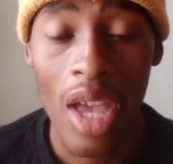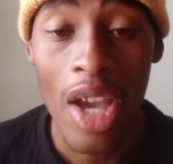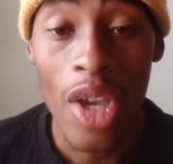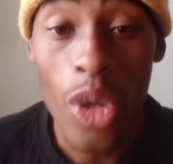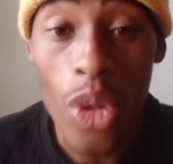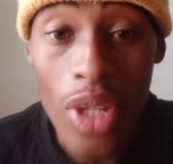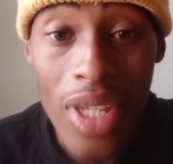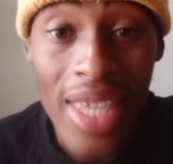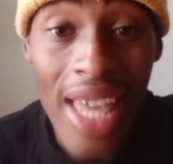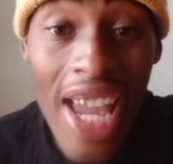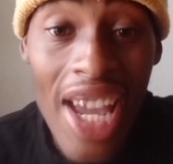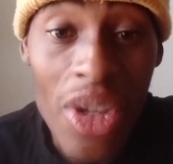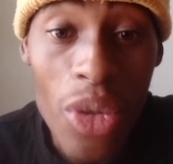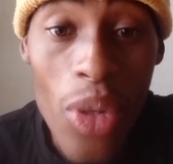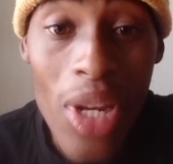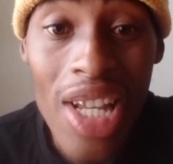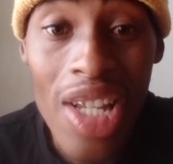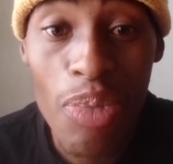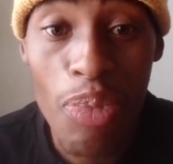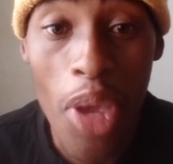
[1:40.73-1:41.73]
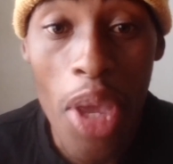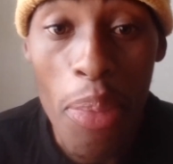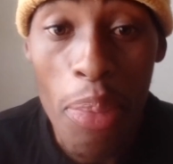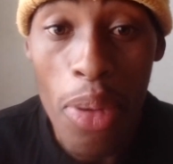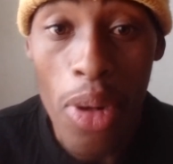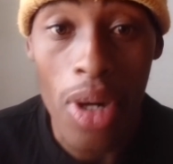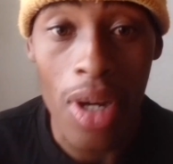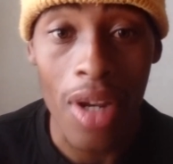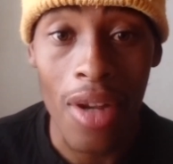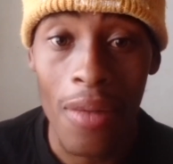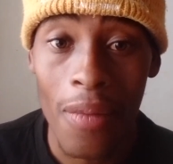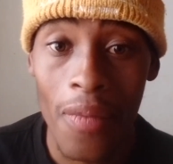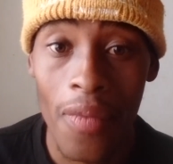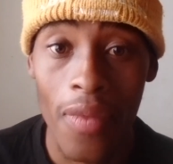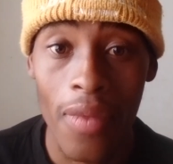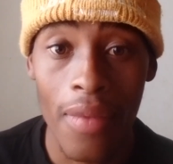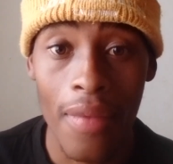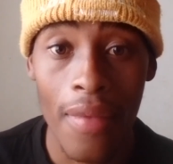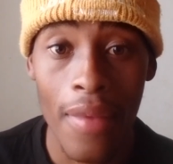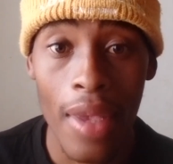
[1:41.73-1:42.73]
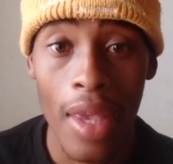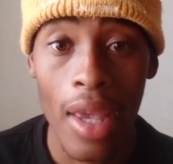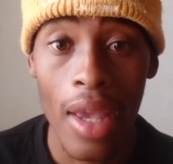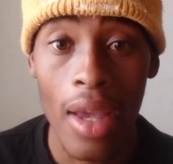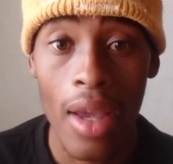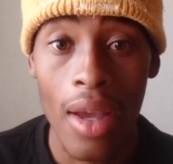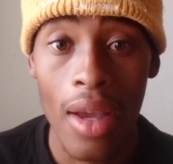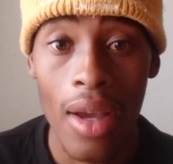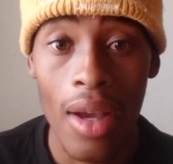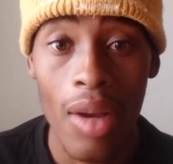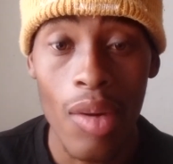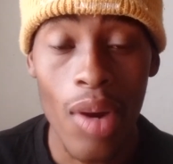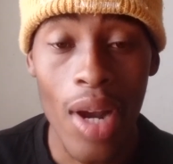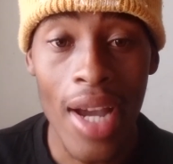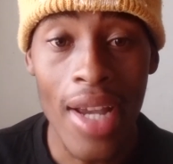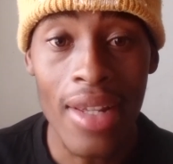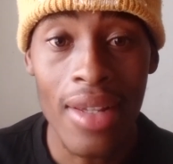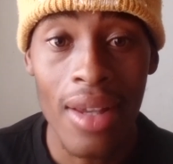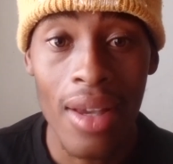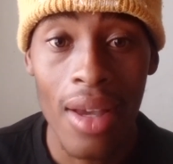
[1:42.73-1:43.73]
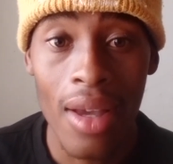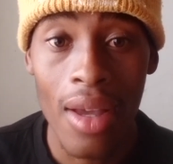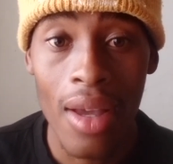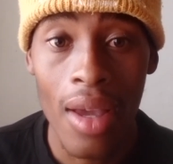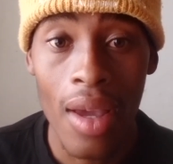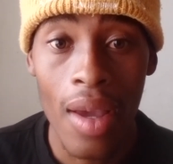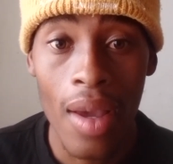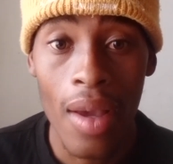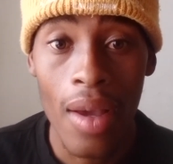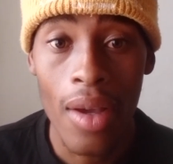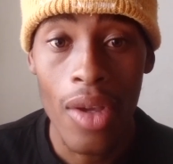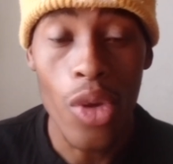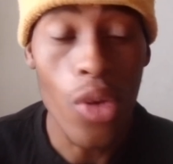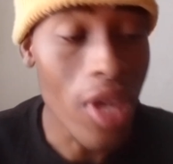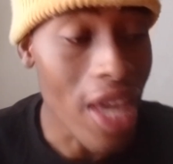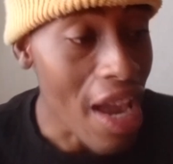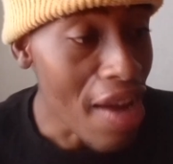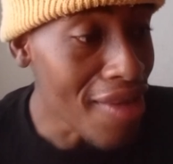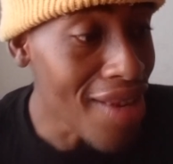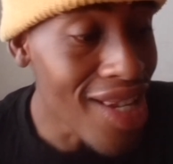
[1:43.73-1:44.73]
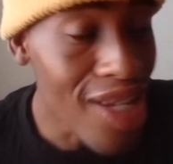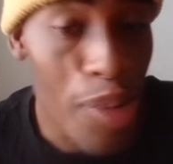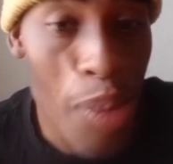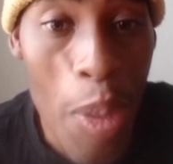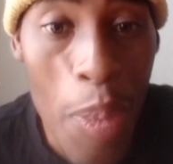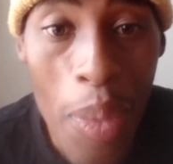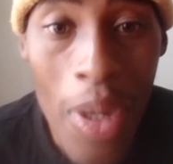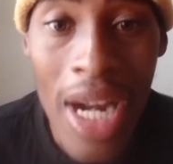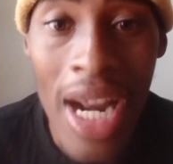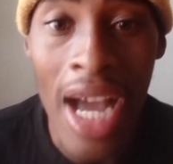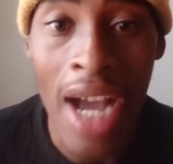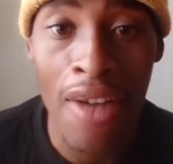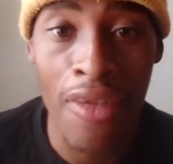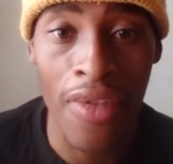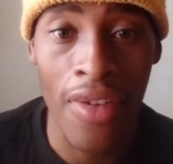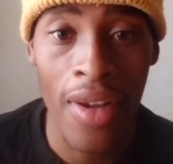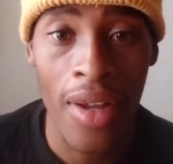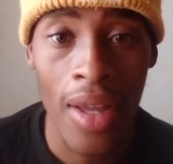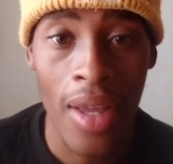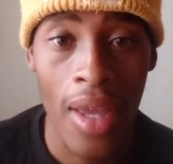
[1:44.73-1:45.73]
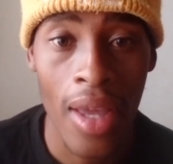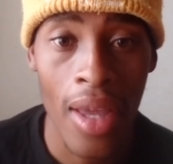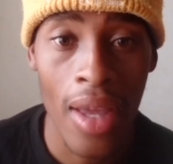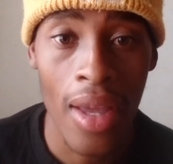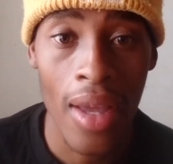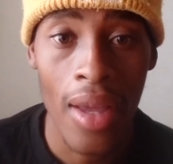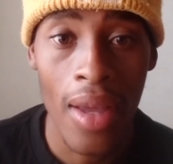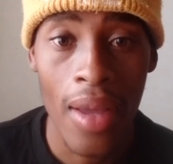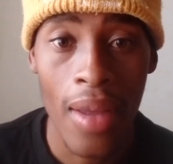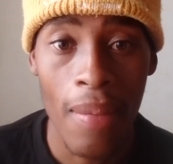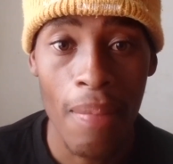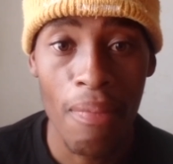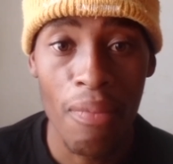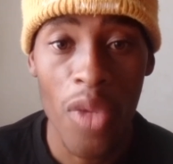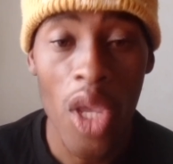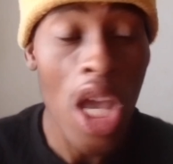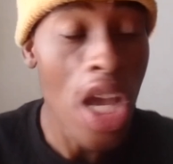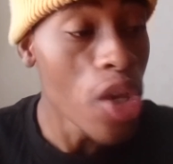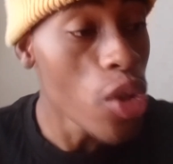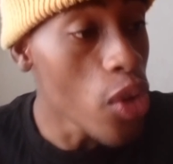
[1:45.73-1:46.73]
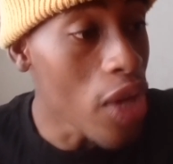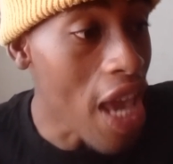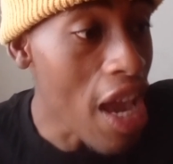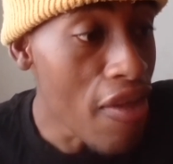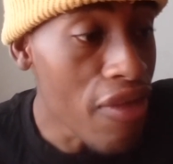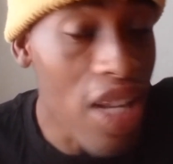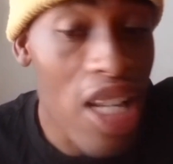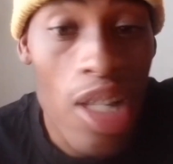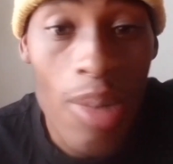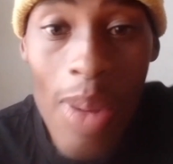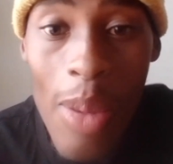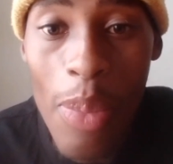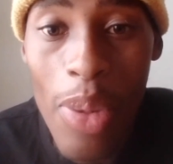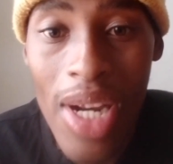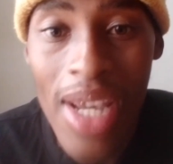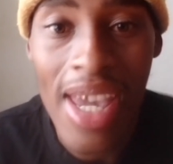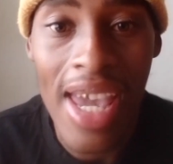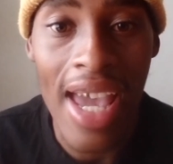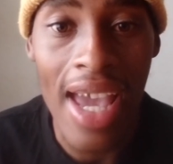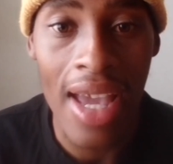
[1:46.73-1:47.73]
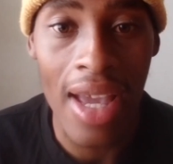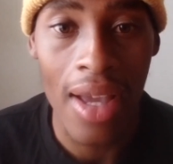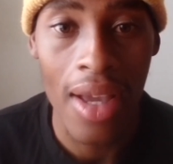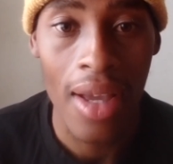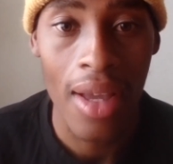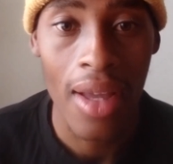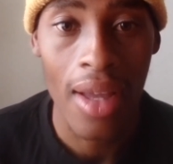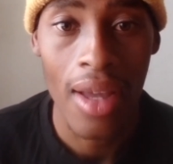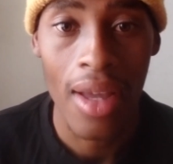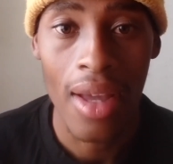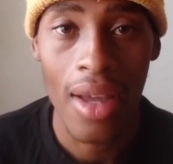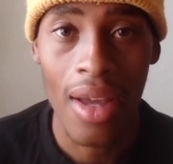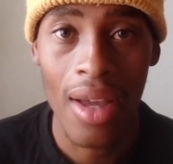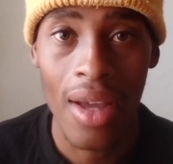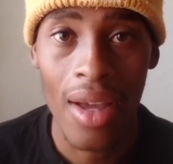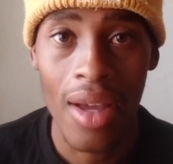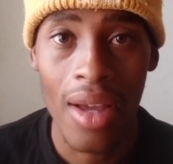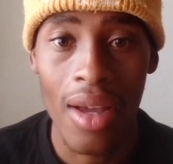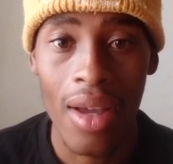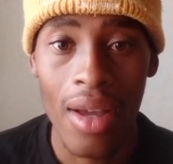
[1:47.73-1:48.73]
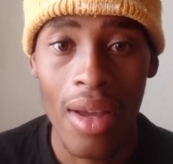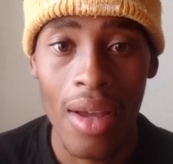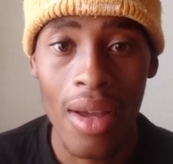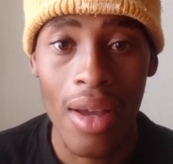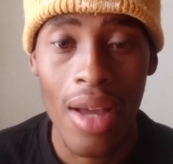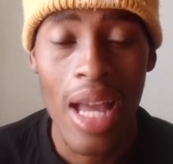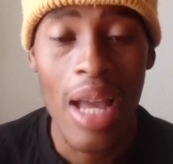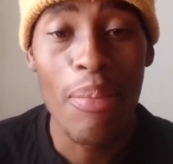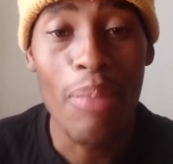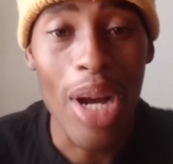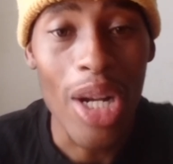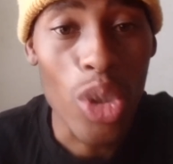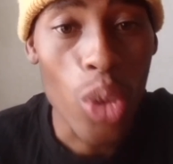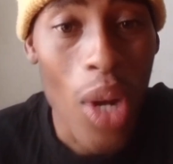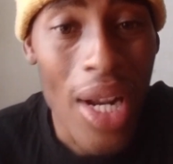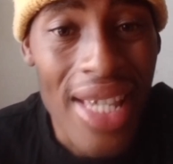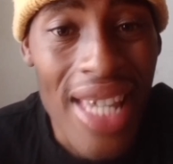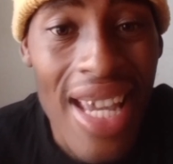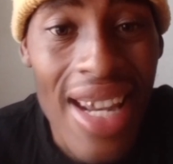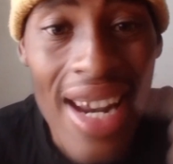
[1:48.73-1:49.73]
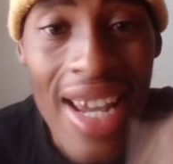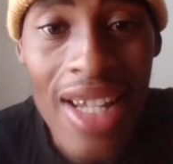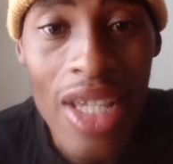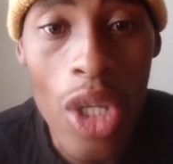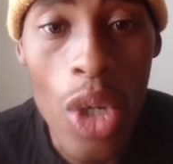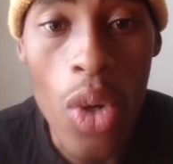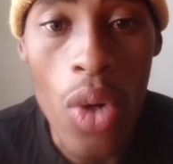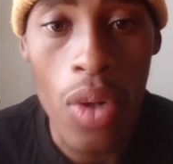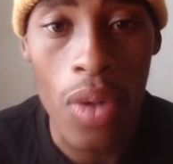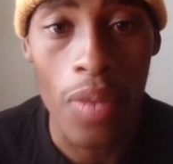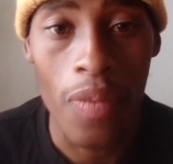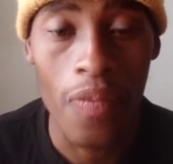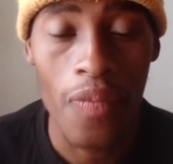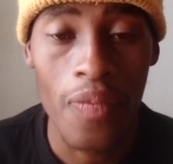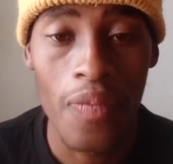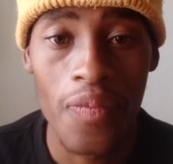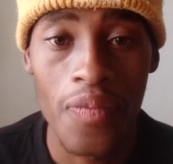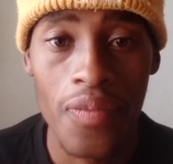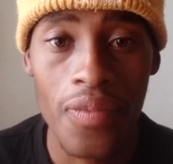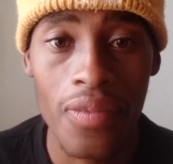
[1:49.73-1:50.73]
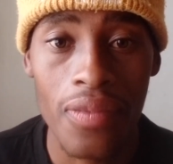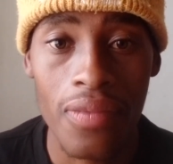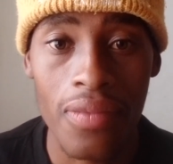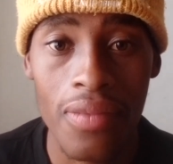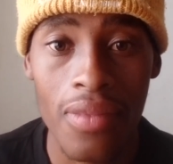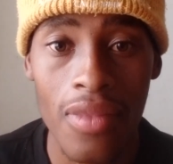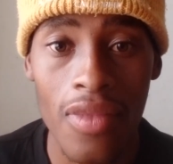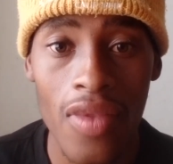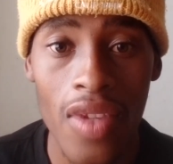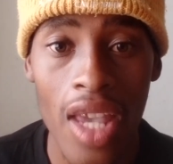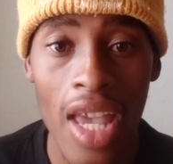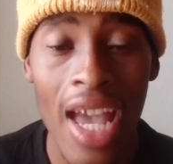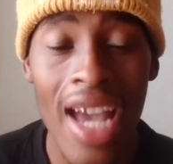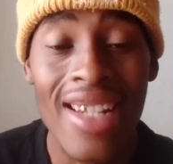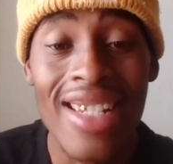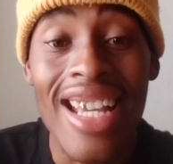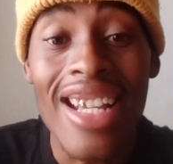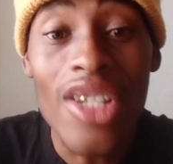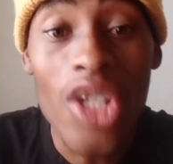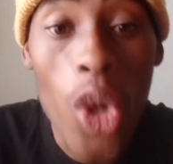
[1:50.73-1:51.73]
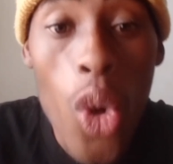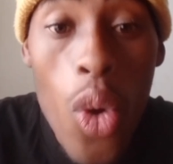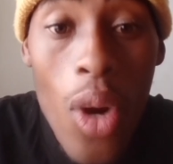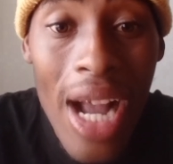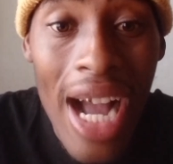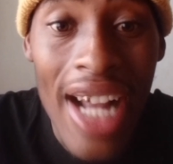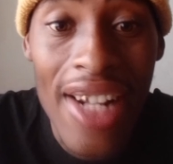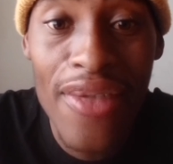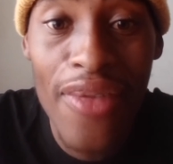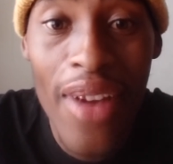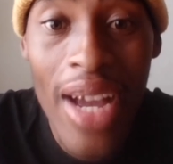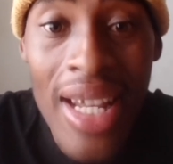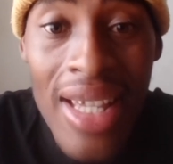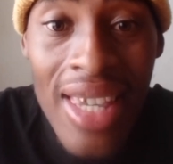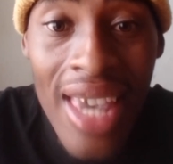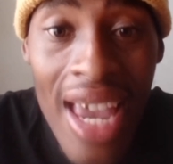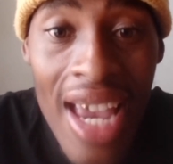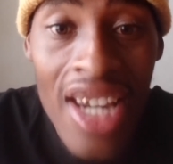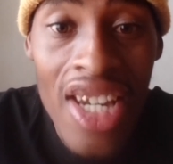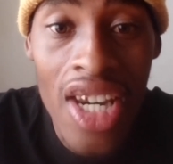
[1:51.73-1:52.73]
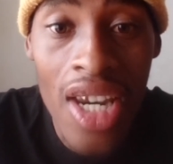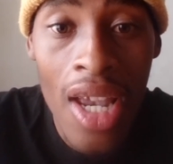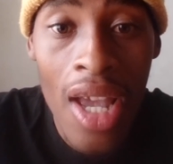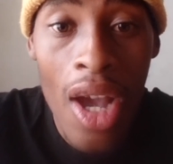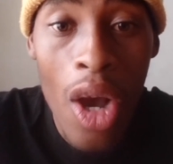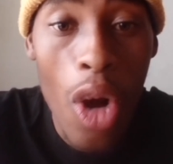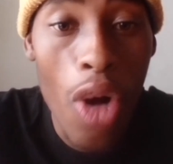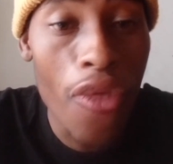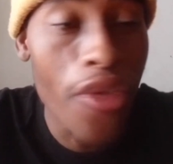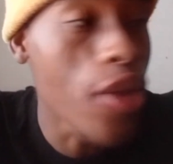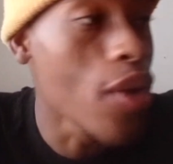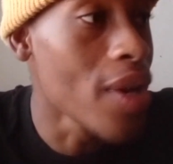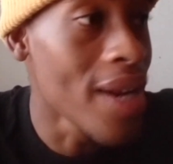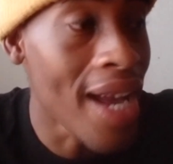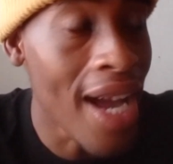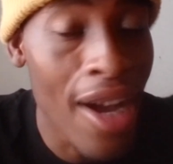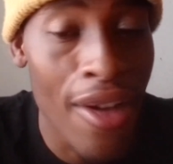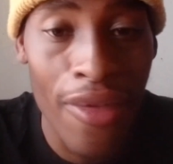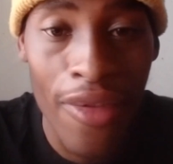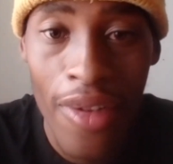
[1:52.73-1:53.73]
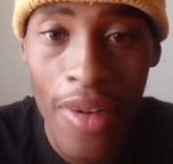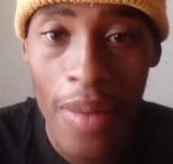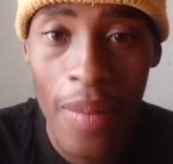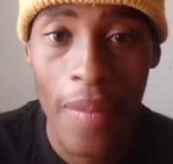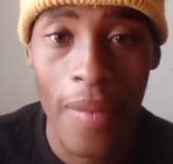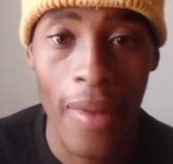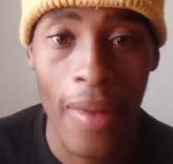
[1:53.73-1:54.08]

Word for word: You stayed with these people, right? You gave these people love. You gave these people care. But what did they do? They took advantage of your love.